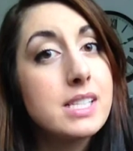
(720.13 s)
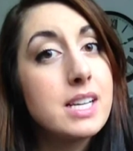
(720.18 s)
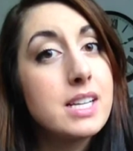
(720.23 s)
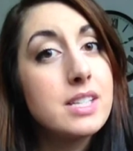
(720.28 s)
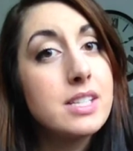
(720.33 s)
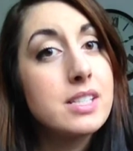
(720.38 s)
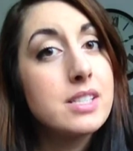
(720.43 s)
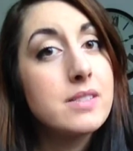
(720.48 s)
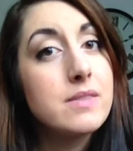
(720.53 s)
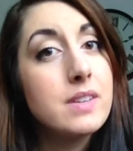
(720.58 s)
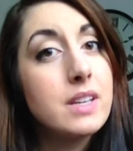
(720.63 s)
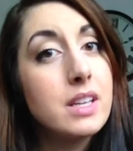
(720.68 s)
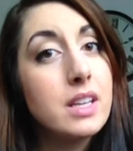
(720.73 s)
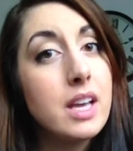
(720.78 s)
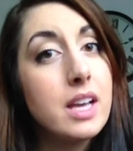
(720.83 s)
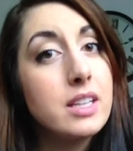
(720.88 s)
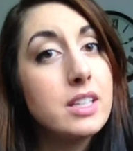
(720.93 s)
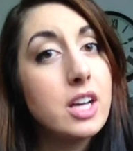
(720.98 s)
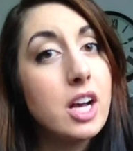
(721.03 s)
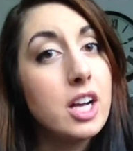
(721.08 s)
I just feel
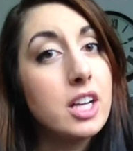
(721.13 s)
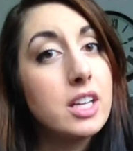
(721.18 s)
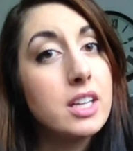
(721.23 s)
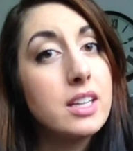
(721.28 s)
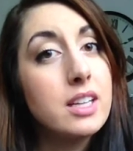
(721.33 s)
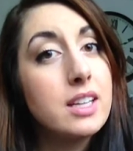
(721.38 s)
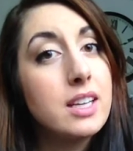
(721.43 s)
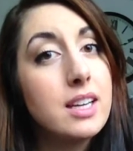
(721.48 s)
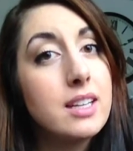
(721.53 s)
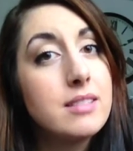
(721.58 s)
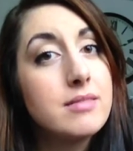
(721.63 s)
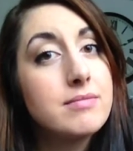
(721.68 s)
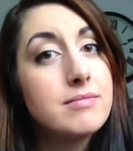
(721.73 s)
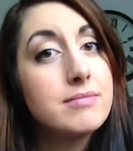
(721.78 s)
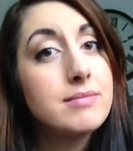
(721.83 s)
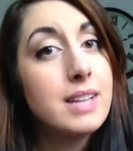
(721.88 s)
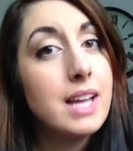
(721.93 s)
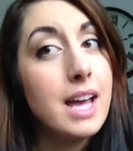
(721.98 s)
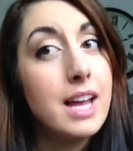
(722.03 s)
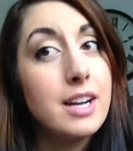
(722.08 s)
like talking again.
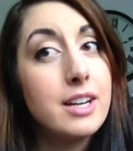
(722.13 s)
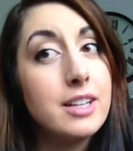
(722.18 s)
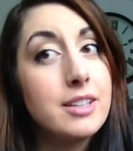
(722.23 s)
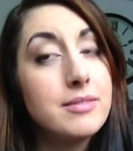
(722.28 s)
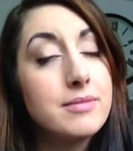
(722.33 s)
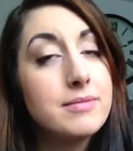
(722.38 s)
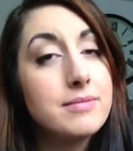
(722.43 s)
I don't know.